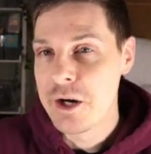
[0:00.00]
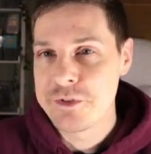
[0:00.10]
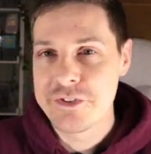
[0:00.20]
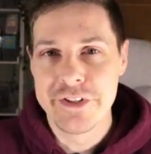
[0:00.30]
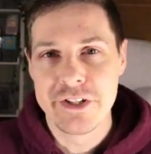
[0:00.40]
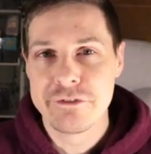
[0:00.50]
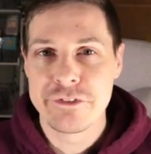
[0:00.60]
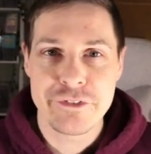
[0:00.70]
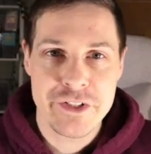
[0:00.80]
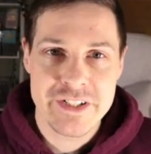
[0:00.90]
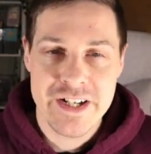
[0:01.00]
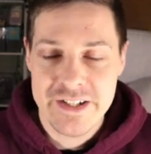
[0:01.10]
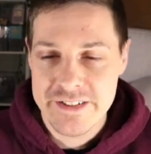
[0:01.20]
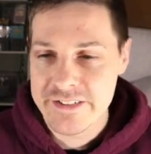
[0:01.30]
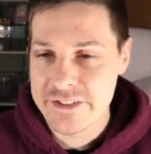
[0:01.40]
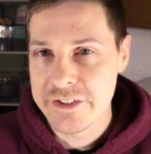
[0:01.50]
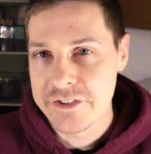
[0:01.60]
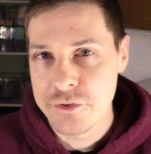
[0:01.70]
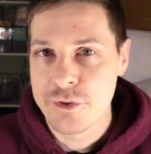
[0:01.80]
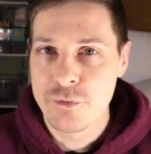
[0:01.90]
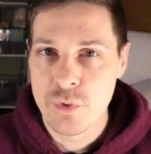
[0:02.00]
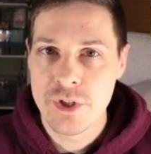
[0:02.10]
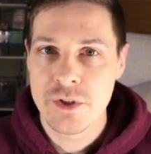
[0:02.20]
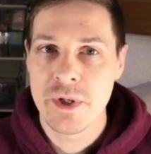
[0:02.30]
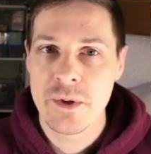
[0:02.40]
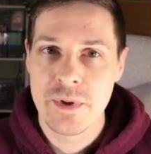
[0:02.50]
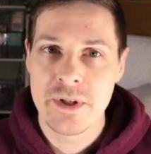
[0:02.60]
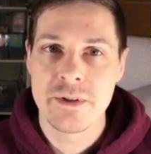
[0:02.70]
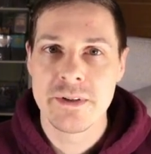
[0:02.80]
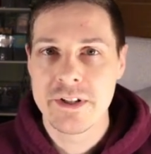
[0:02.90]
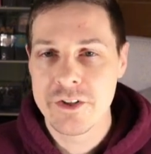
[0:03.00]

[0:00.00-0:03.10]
I'm just looking for fun decks that sort of work quite well,